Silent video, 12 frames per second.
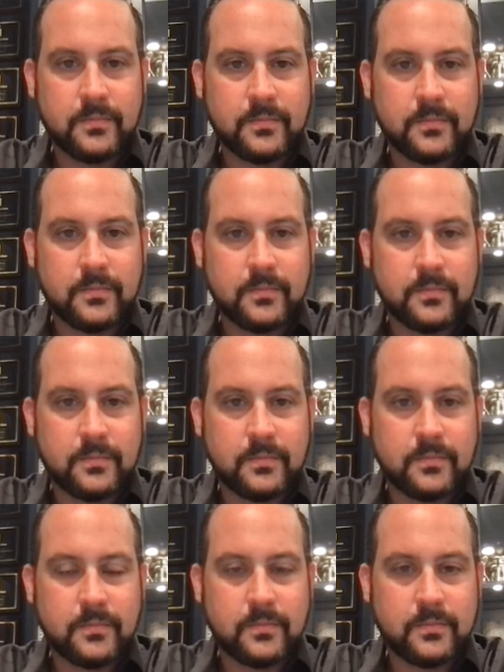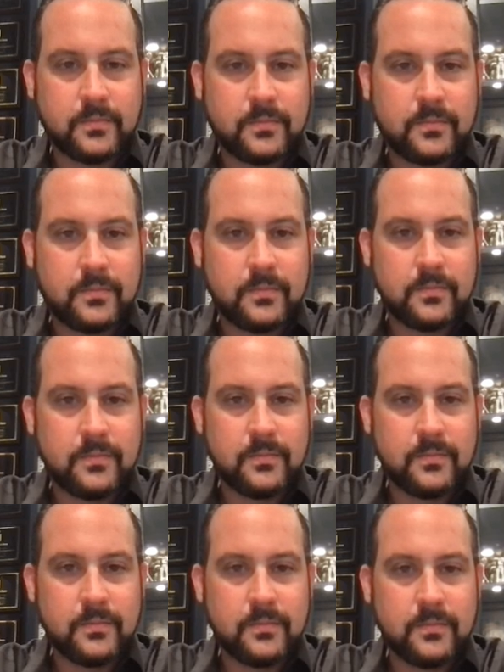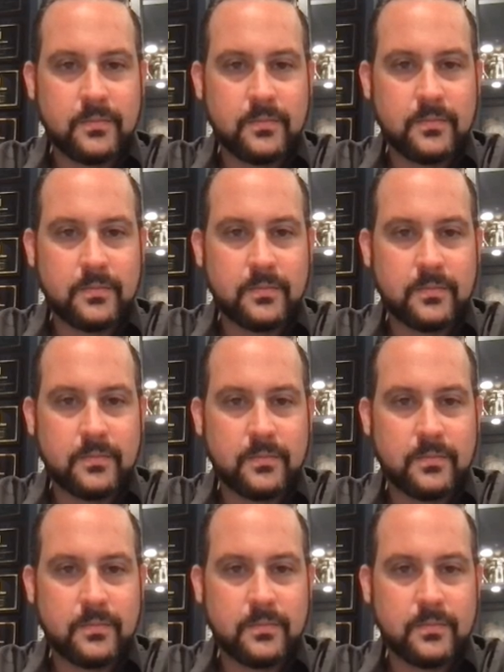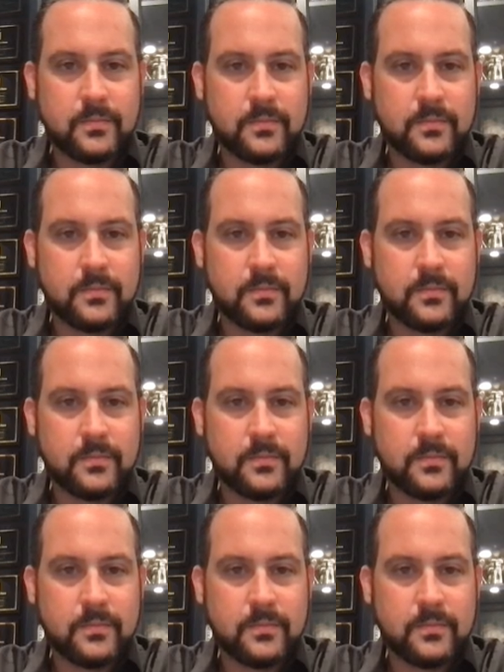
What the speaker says: (silent)